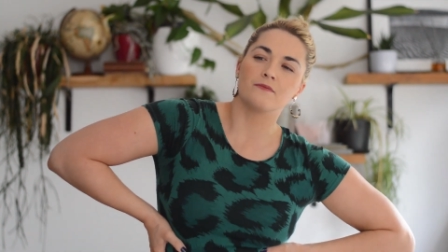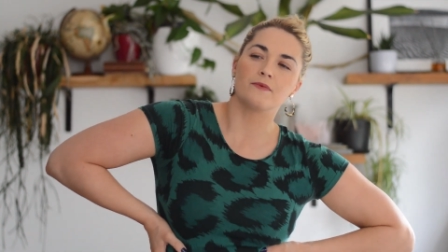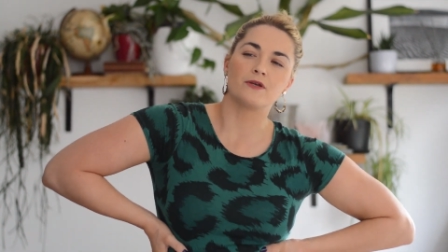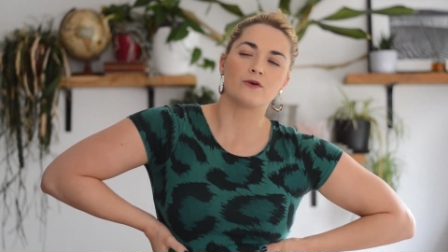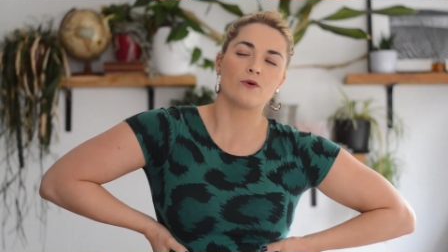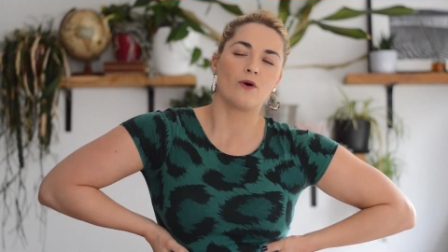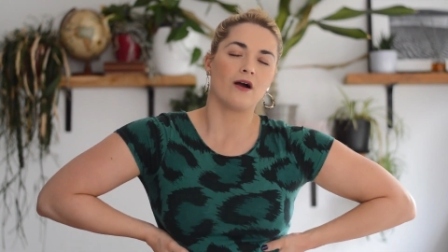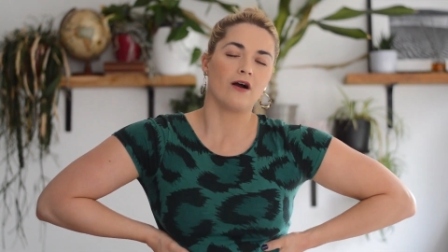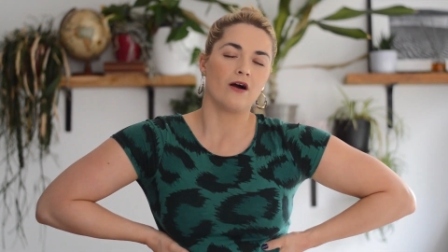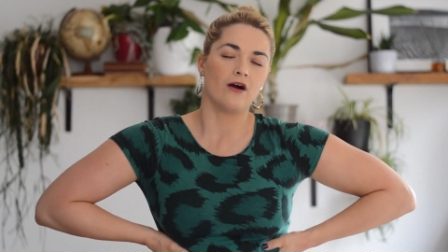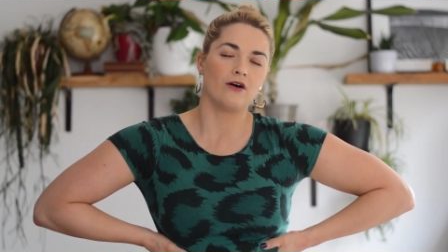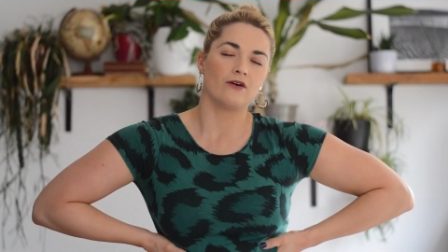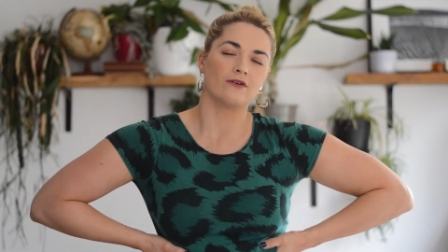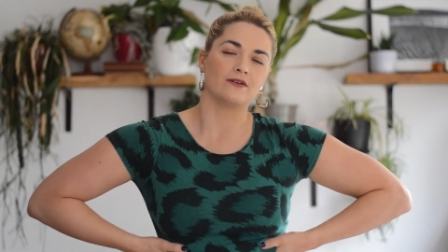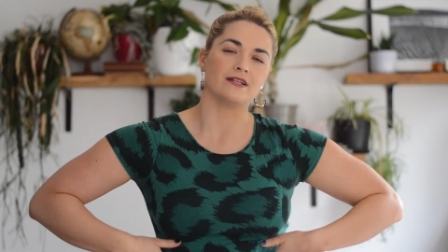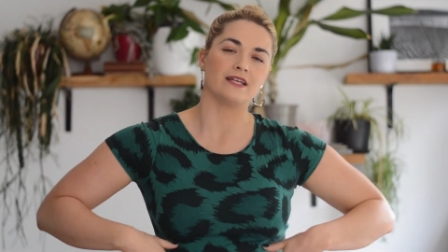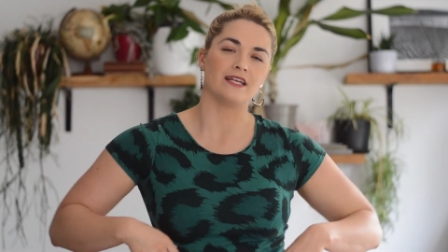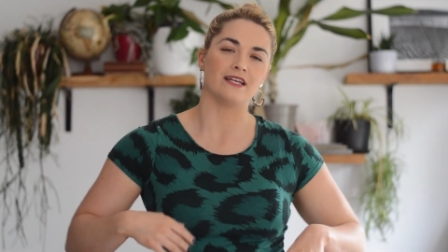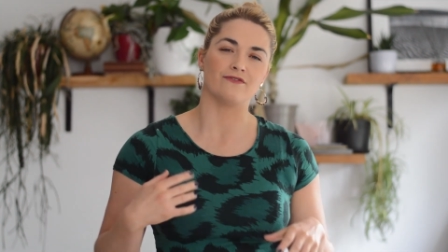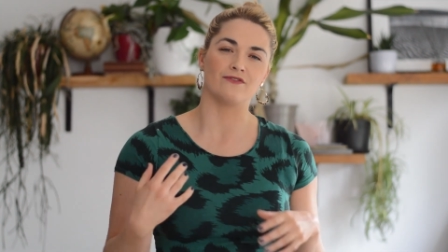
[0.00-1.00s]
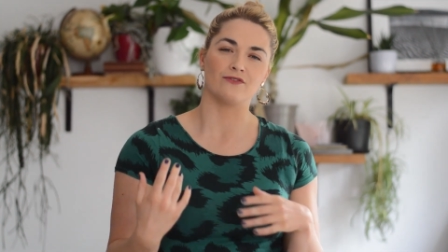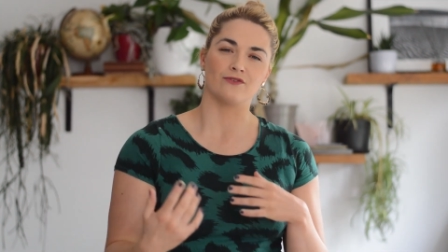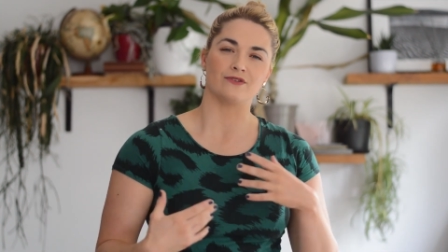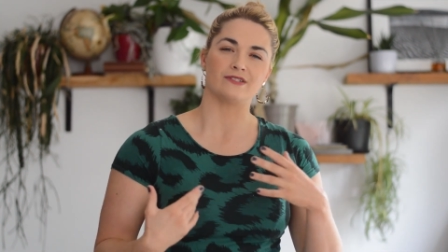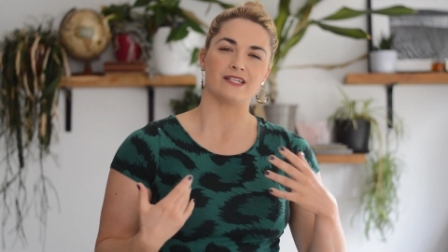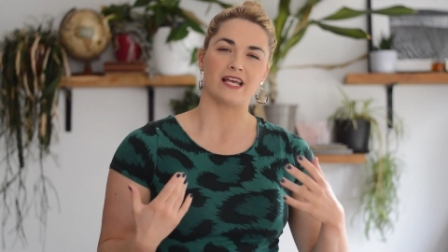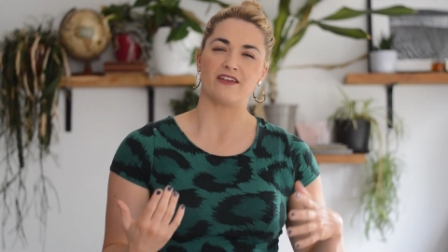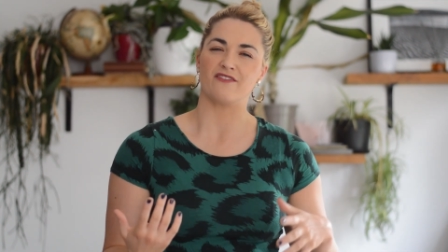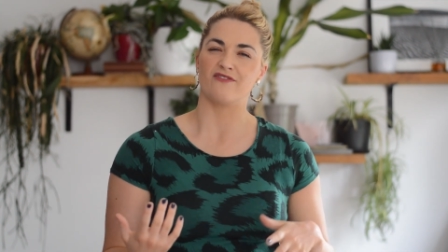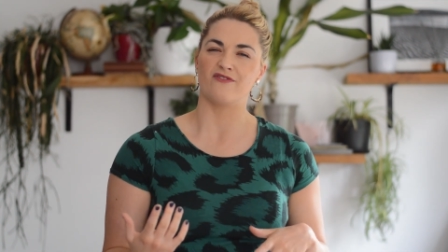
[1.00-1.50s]
be quite hard even on
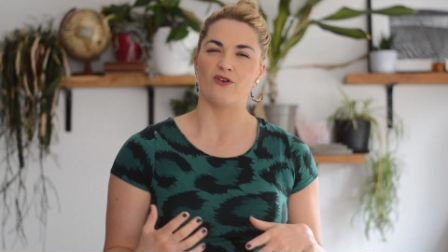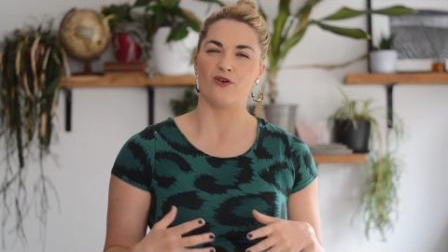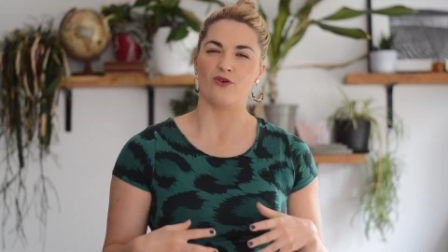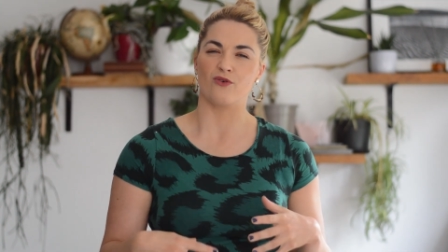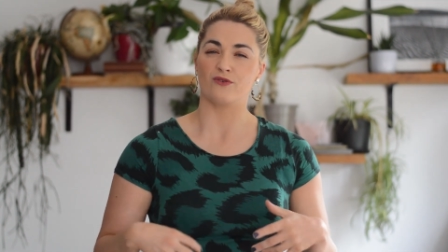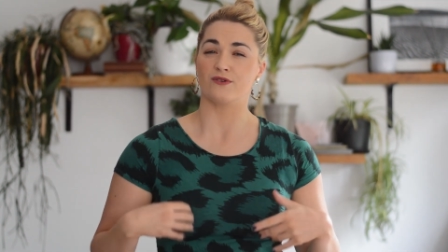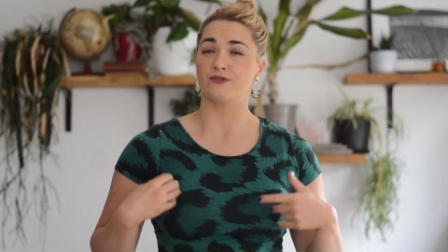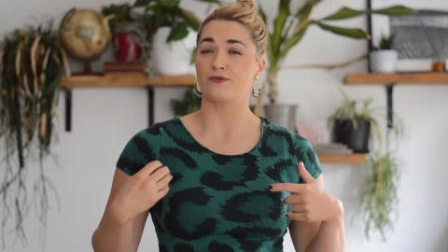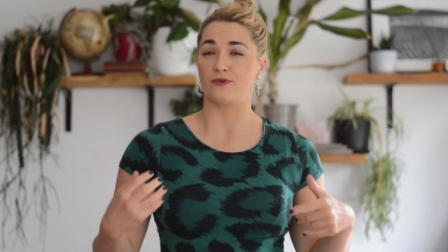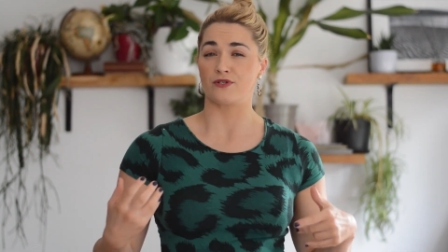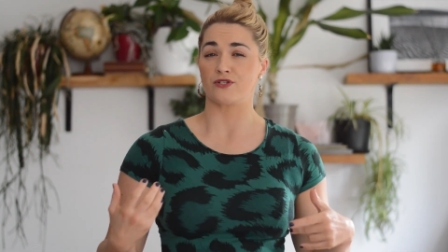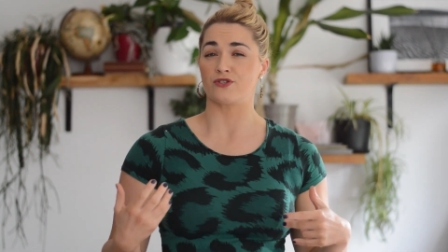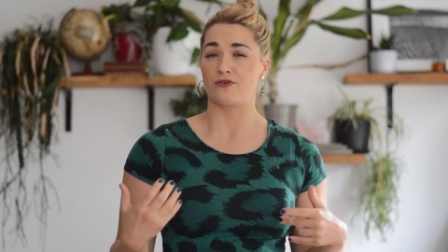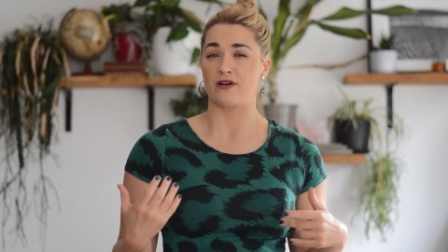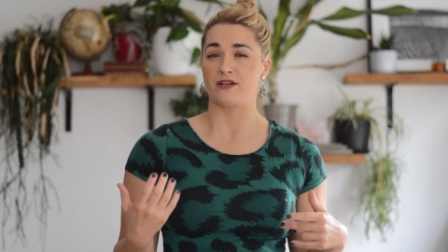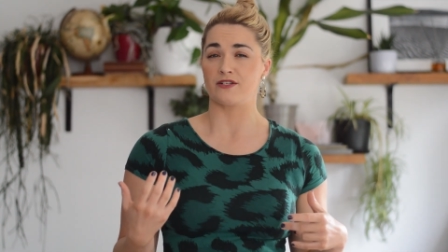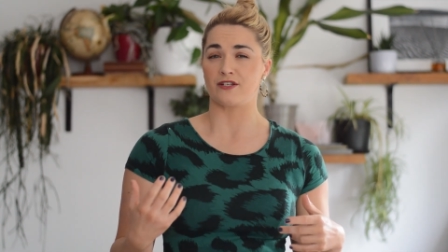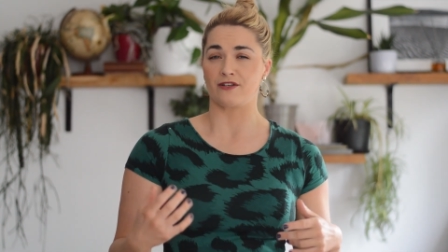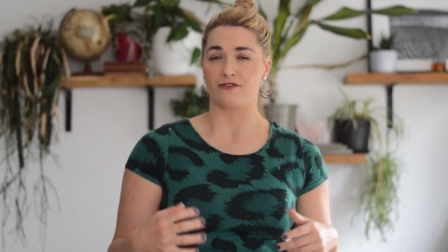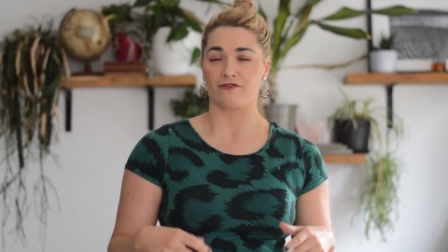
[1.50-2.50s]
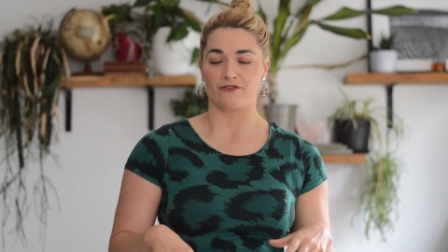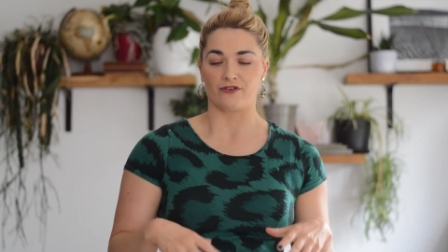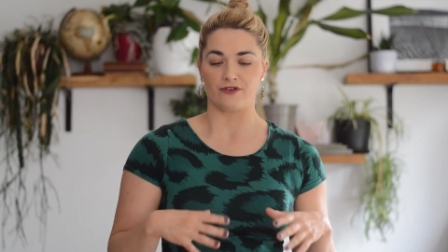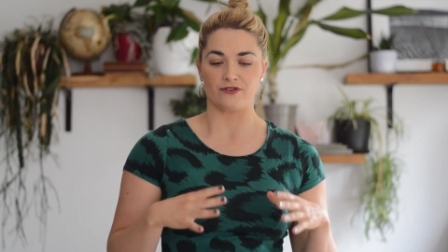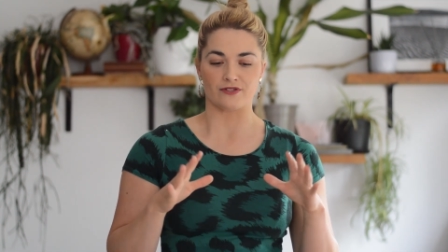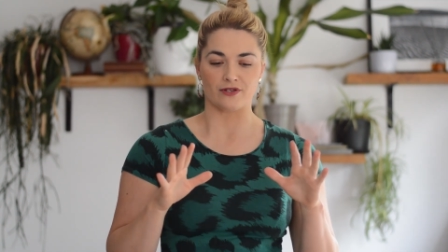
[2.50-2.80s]
day 4 as we're stretching through.